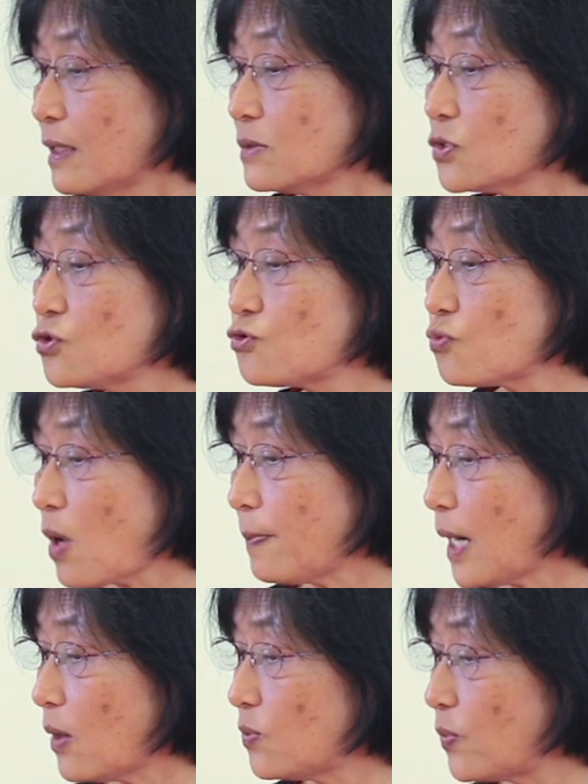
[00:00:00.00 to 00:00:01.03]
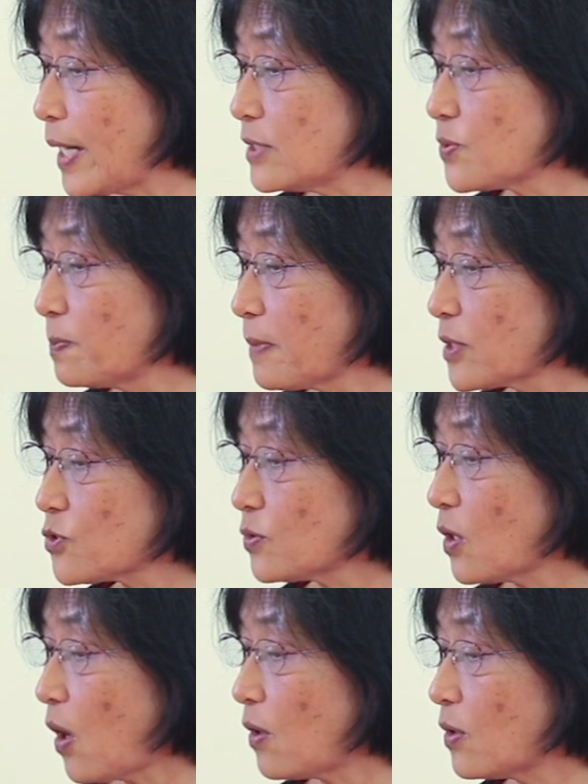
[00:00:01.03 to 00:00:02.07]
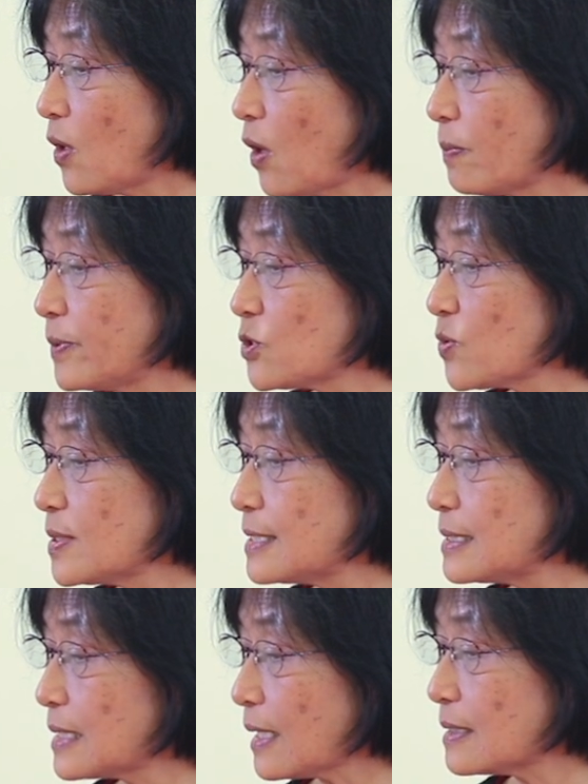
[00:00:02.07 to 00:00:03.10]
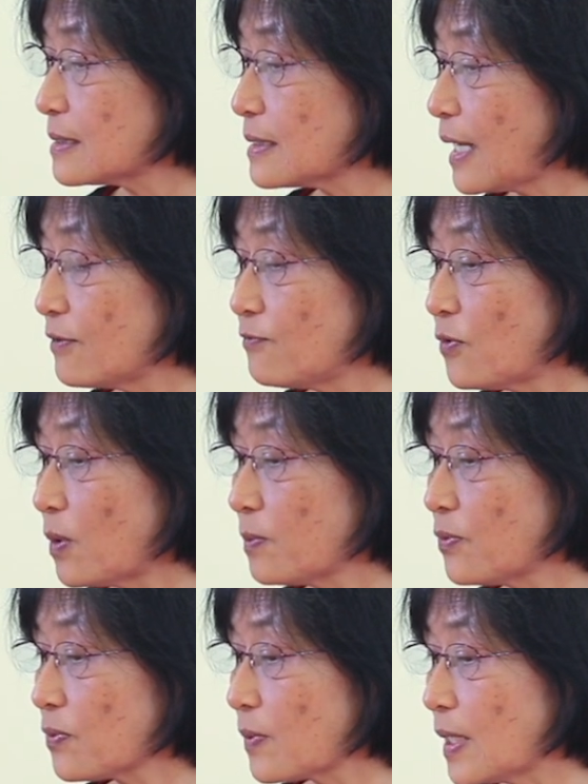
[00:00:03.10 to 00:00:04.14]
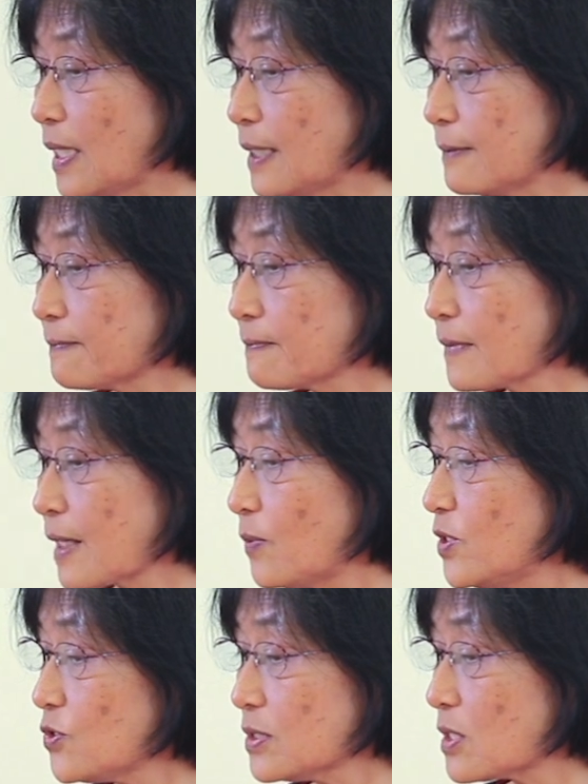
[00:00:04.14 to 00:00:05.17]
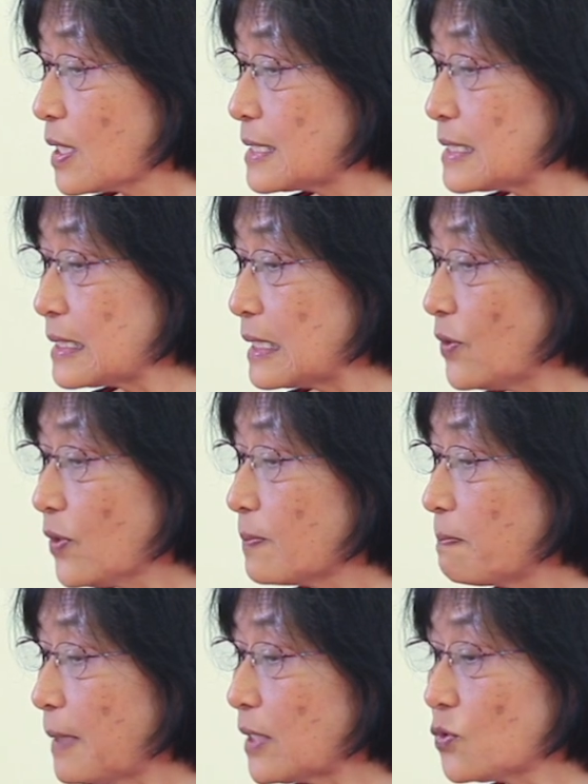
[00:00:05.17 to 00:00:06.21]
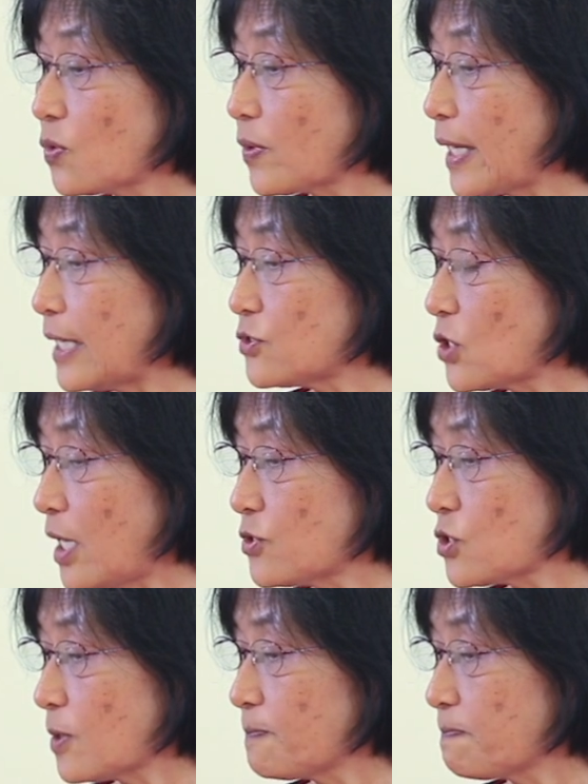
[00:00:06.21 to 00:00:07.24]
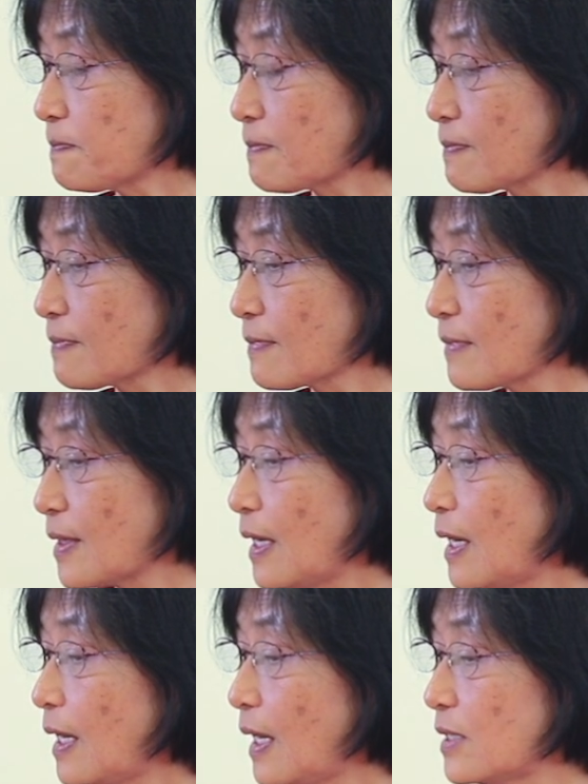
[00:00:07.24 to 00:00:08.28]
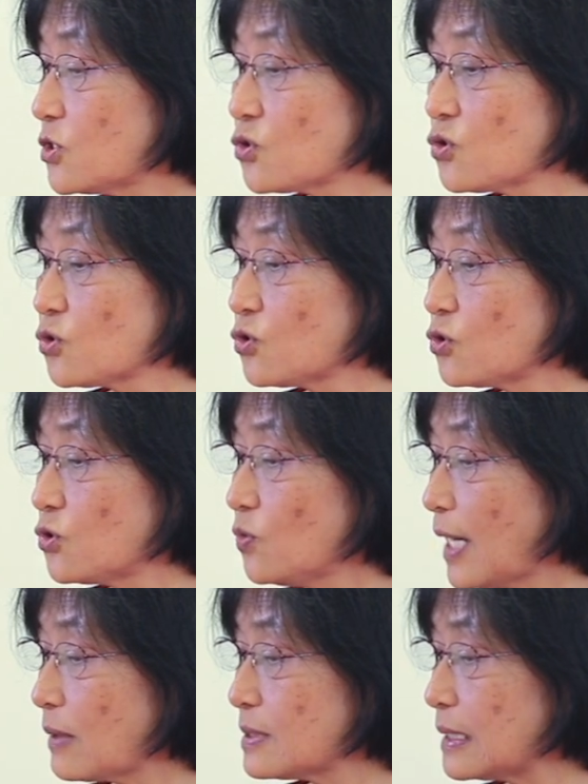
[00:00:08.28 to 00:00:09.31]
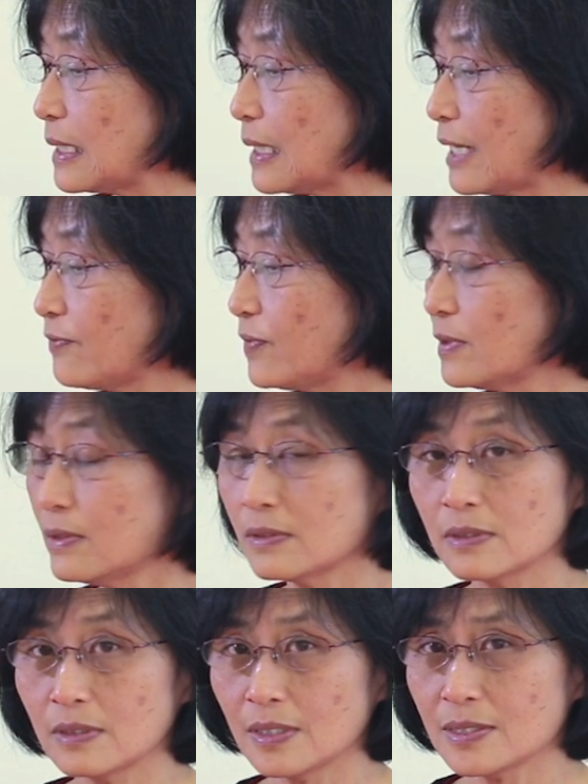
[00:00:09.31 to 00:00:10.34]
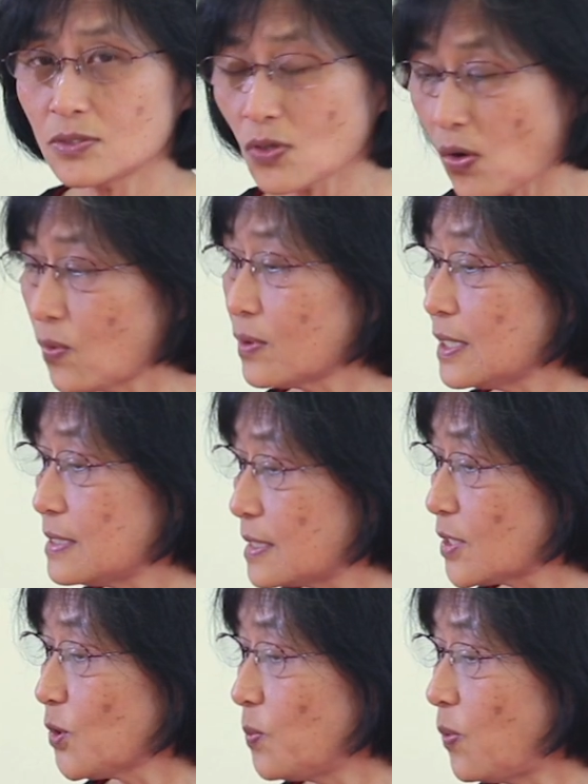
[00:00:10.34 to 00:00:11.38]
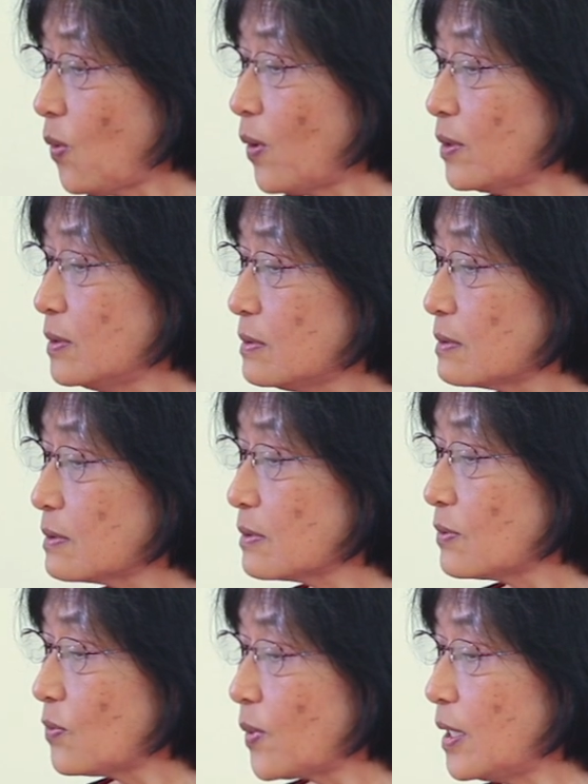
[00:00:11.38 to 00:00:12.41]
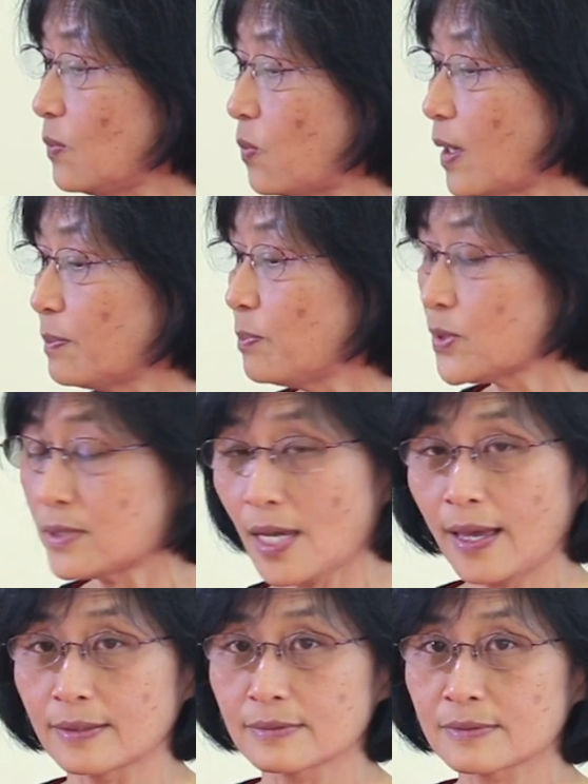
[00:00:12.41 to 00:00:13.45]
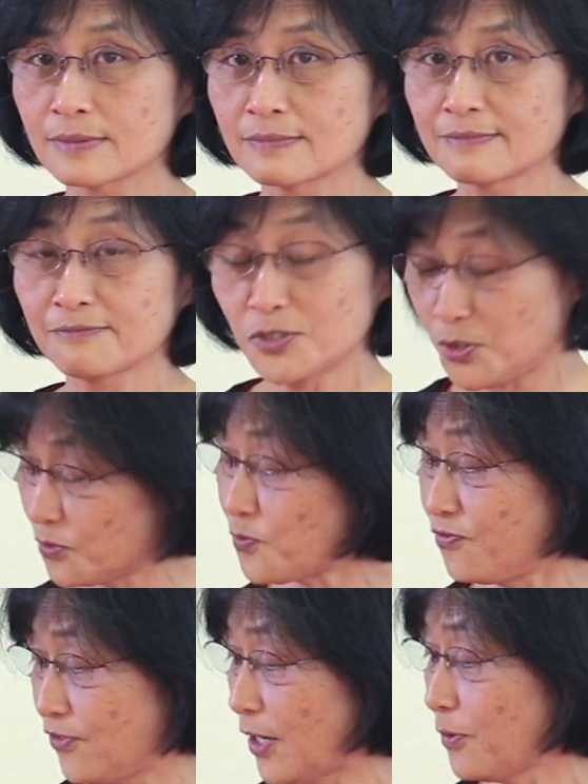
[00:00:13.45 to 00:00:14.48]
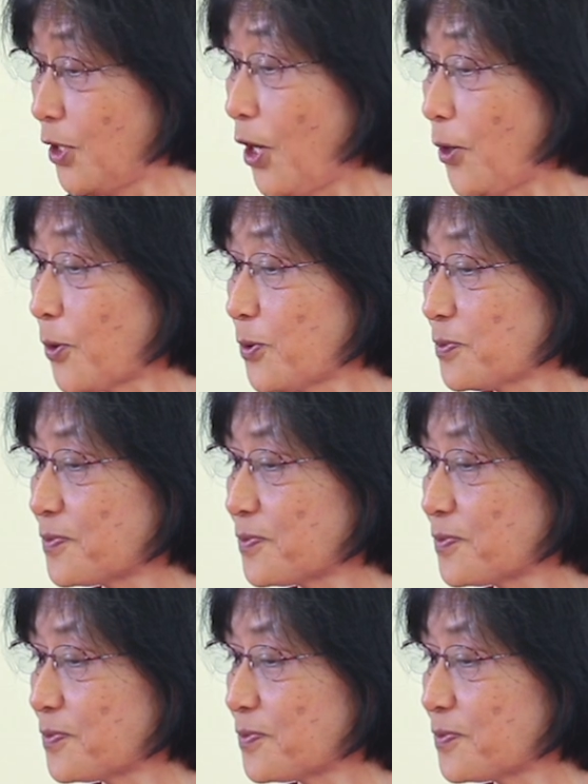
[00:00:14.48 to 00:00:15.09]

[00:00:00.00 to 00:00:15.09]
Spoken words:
The dropout rate measured in Hong Kong between 6 and Form 3, which is considered mandatory education. In 2011, it's only 0.31%, which is very low.